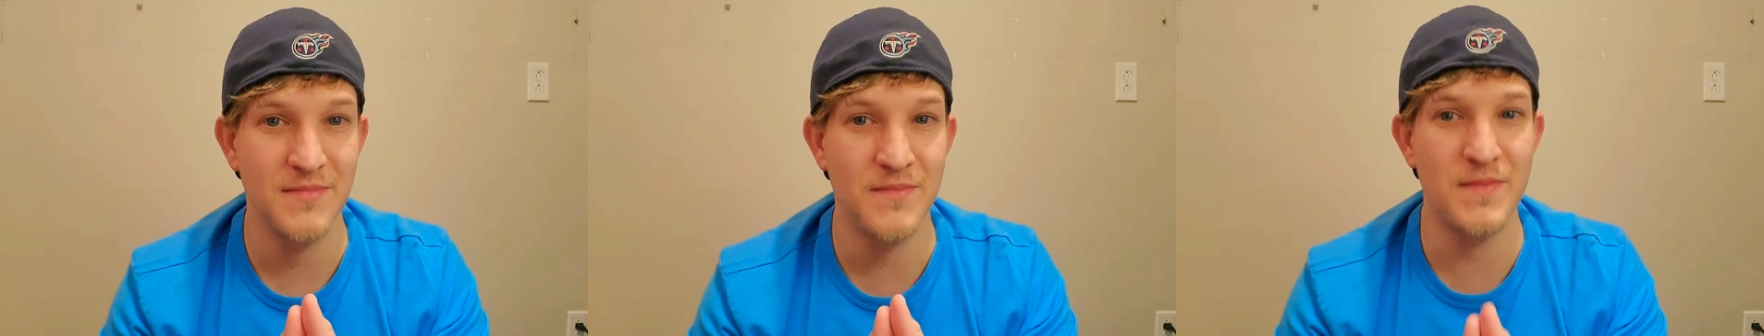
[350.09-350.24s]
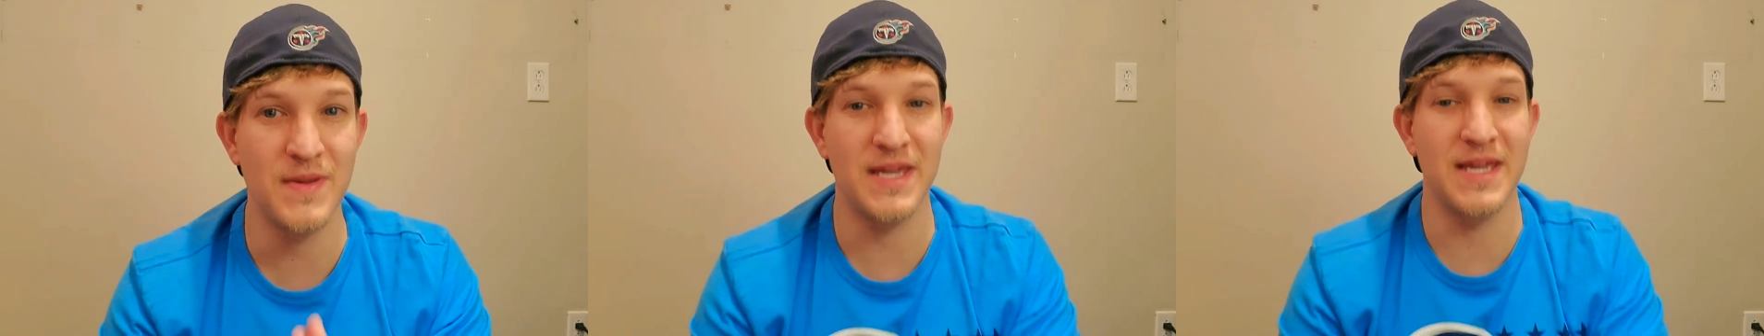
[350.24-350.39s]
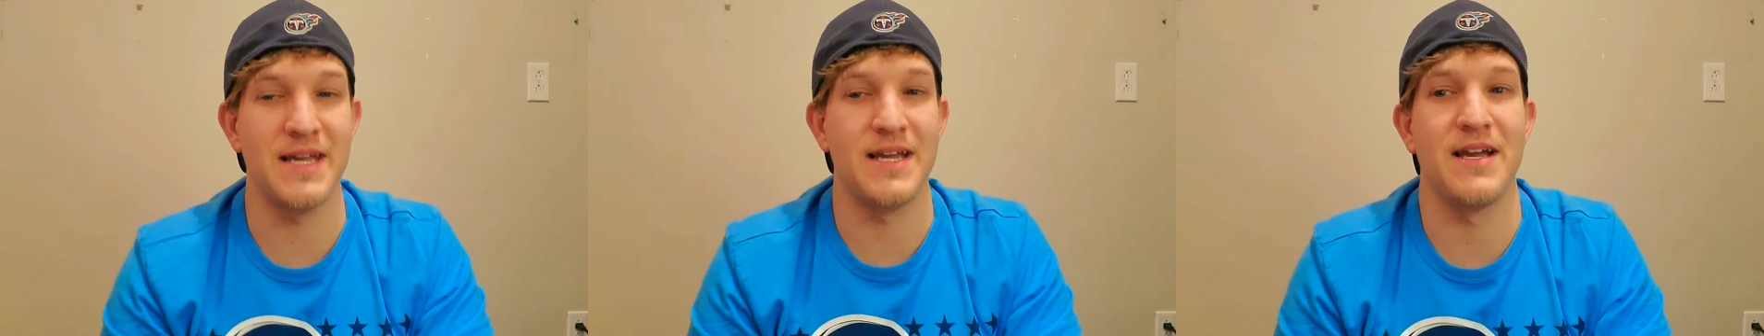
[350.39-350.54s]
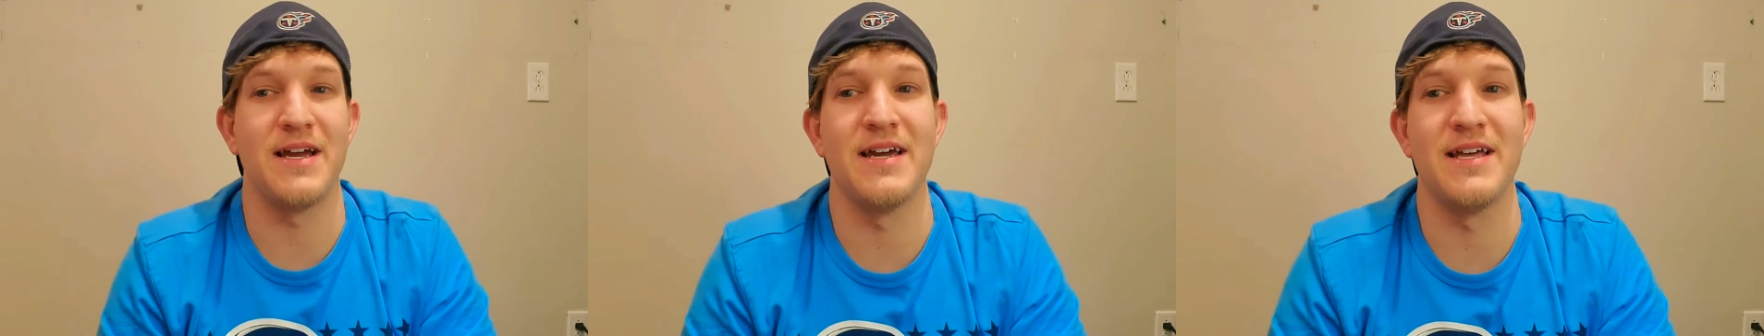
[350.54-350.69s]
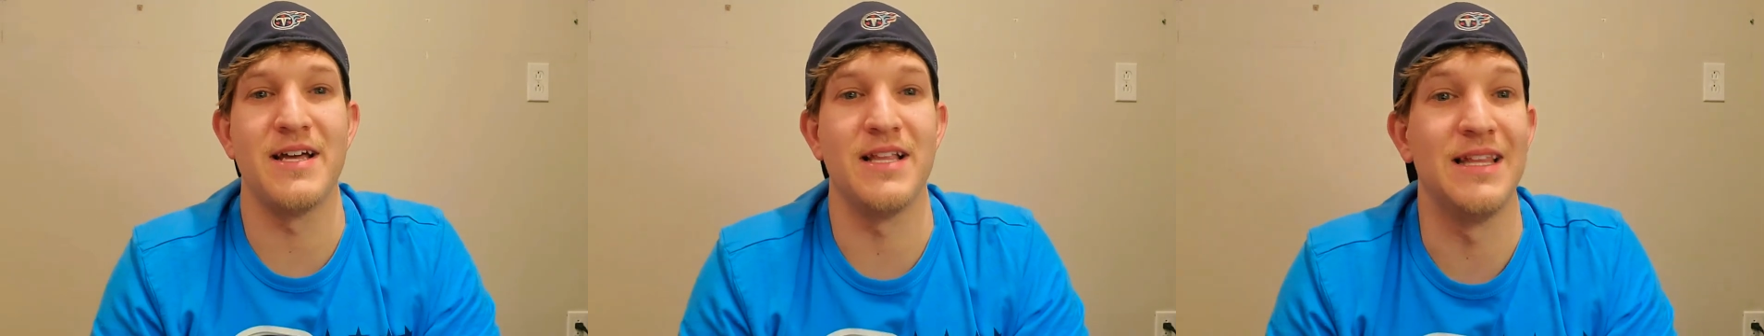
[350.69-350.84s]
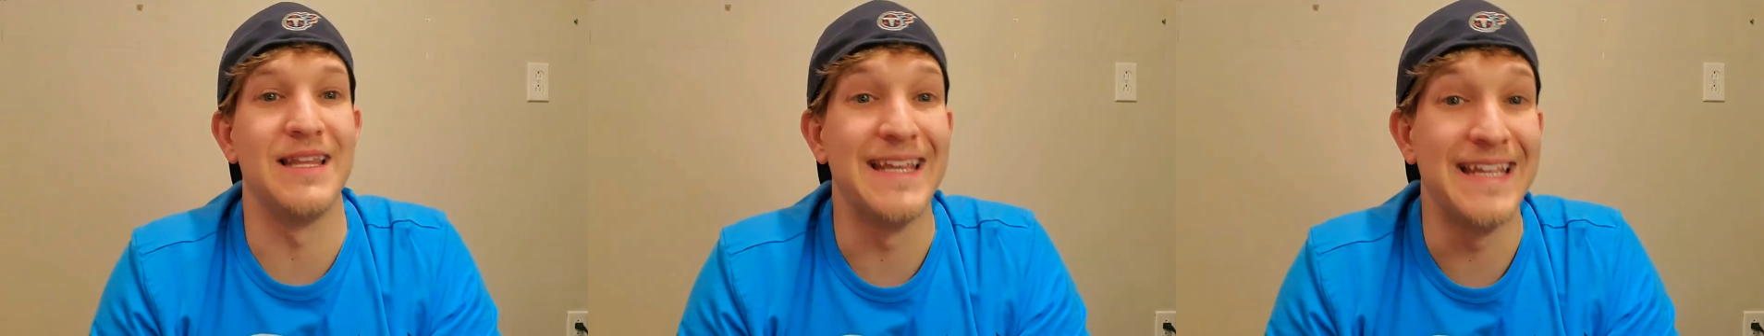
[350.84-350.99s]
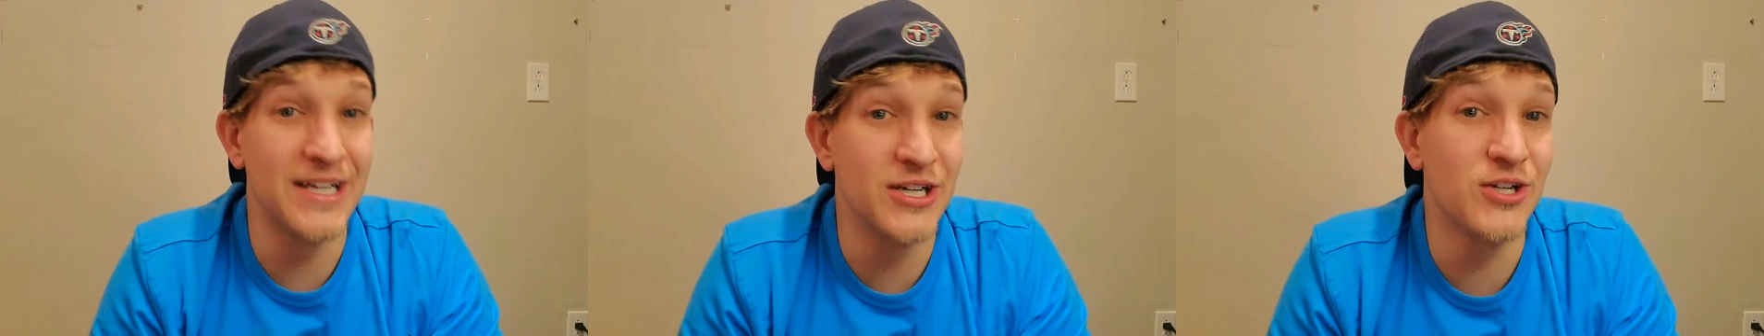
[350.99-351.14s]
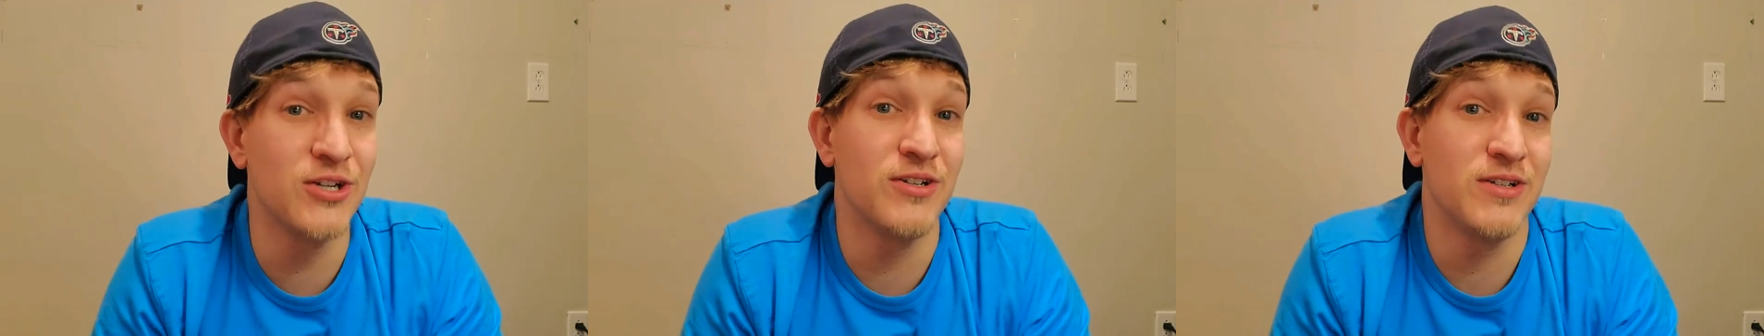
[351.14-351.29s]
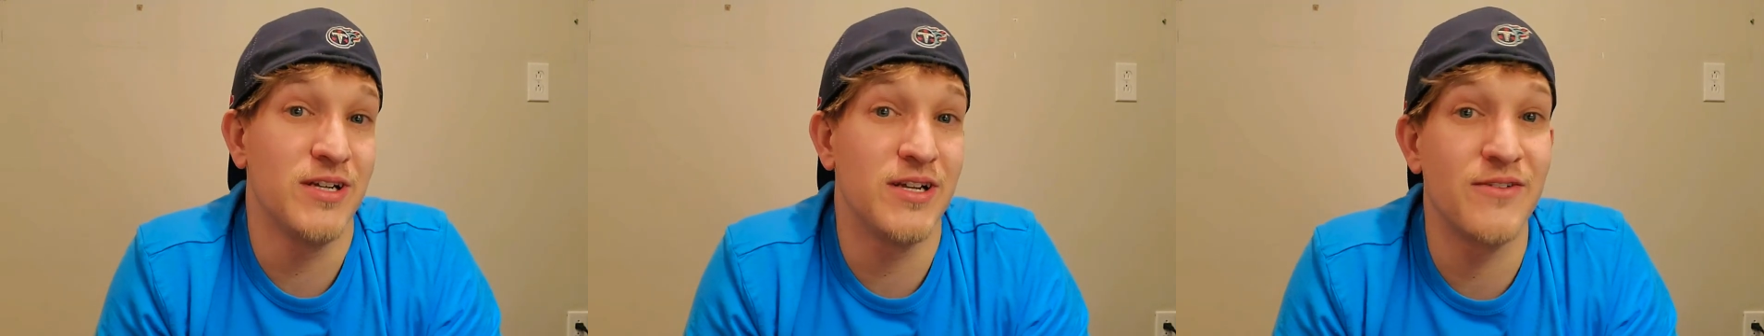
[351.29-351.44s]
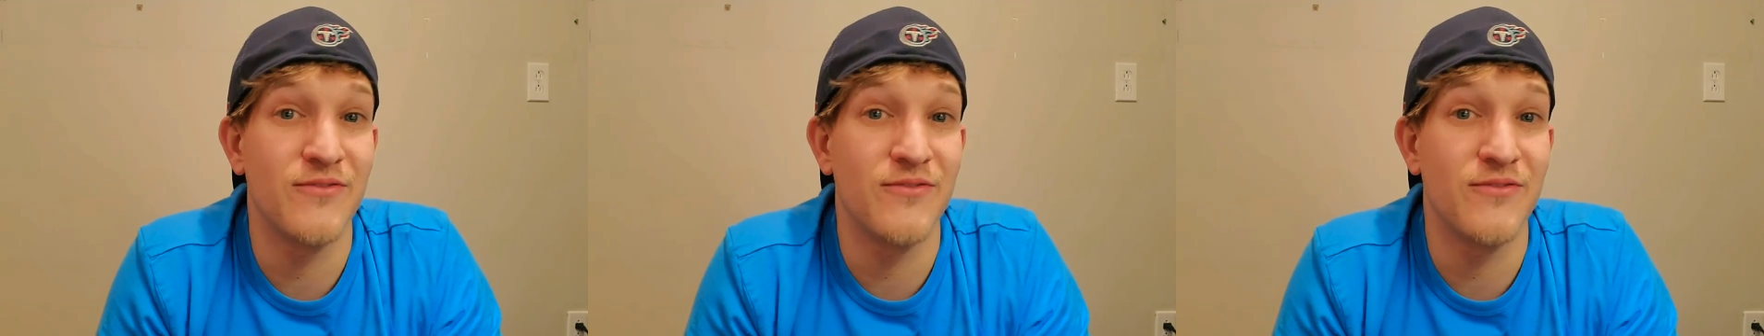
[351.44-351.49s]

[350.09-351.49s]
being a leader